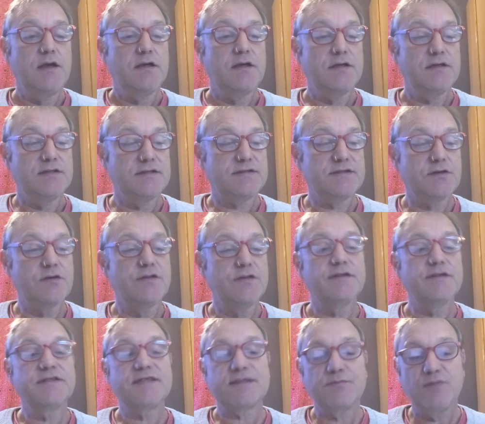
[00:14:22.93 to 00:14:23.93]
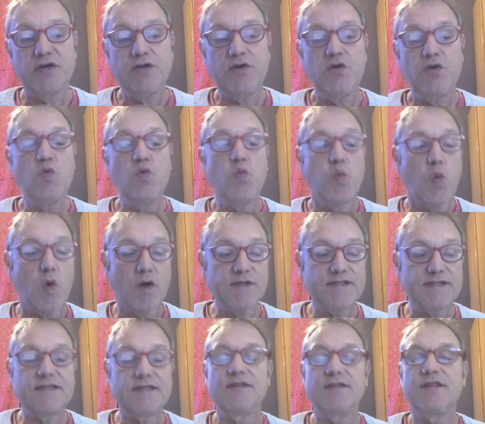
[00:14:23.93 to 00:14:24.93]
so that somebody who
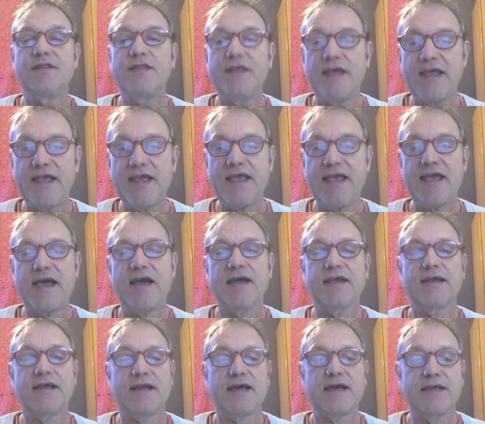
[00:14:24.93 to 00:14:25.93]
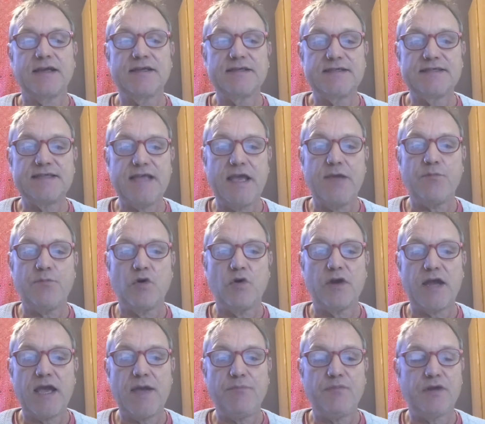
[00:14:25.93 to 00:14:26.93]
wasn't there can understand what
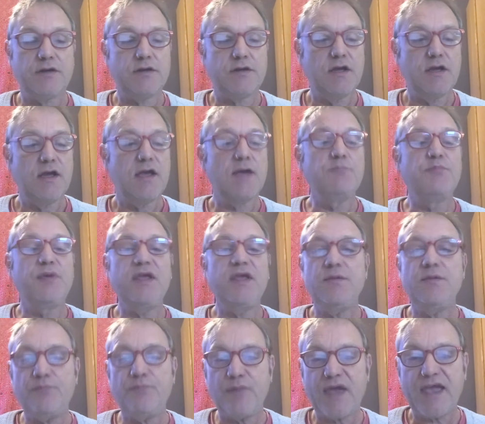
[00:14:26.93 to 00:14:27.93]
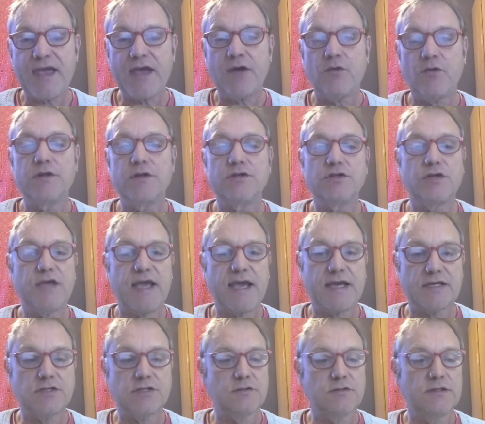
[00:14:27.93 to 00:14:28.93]
happened and be empowered to
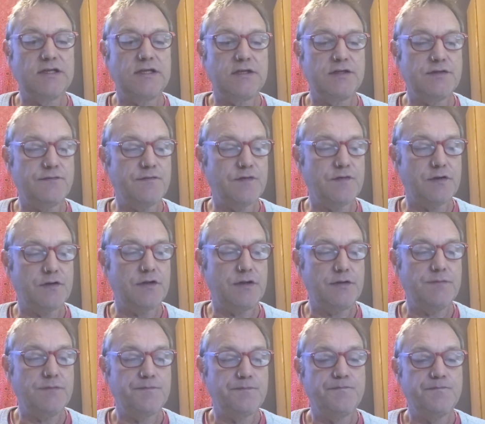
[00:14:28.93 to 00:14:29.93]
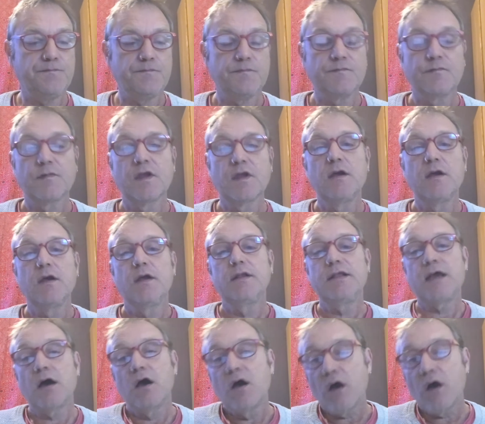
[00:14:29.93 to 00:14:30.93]
actually intervene.
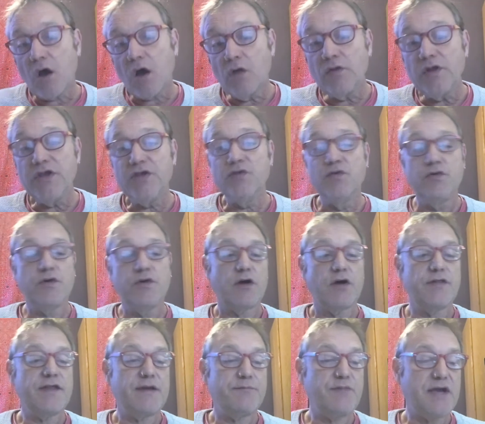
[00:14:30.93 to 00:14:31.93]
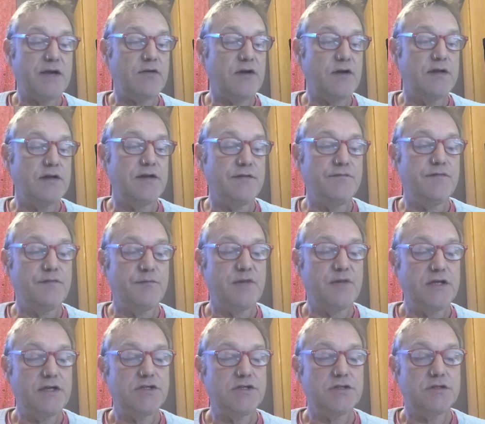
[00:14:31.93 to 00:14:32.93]
Now, only you know that background
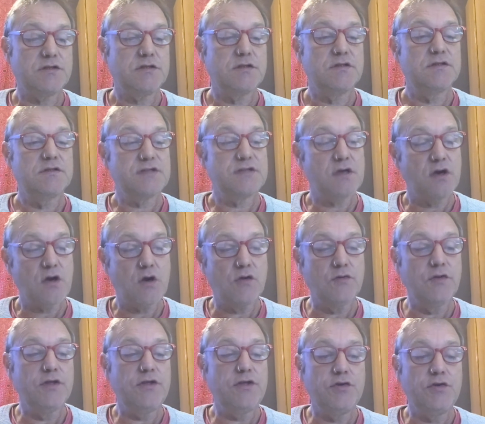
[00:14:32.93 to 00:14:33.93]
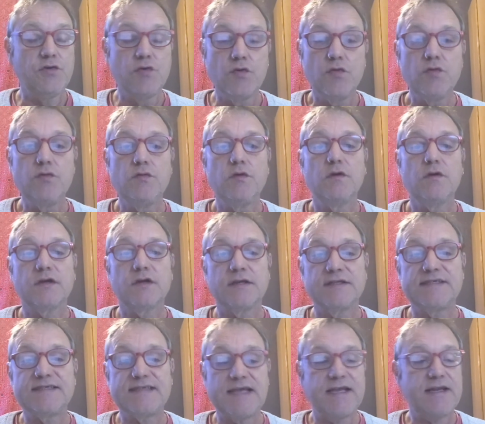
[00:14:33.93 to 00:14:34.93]
information, so only you can
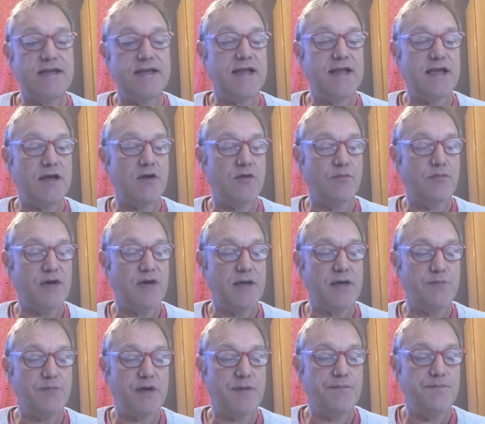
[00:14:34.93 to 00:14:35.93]
set it out on paper.